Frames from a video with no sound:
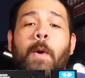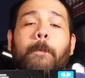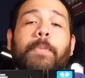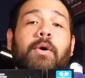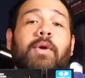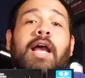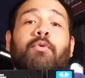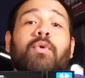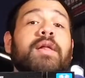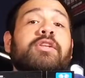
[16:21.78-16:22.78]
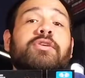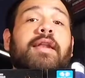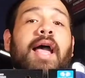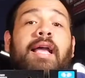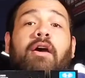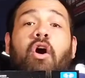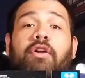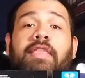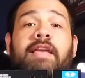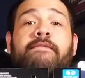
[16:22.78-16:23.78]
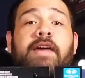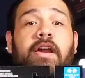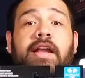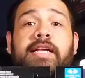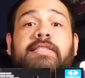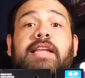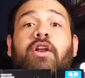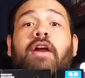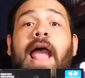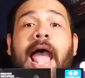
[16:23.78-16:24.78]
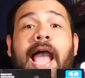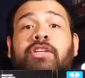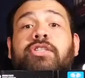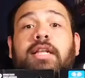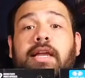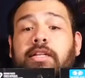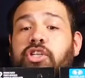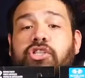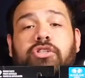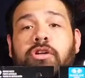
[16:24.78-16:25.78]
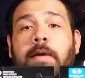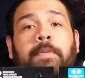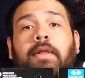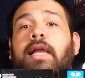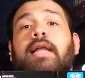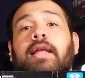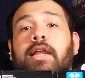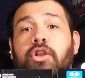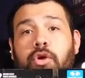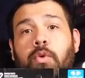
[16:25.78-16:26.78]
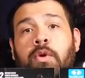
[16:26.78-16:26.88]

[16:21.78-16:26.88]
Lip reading: But what I really do like are the variants that are actually just completely new.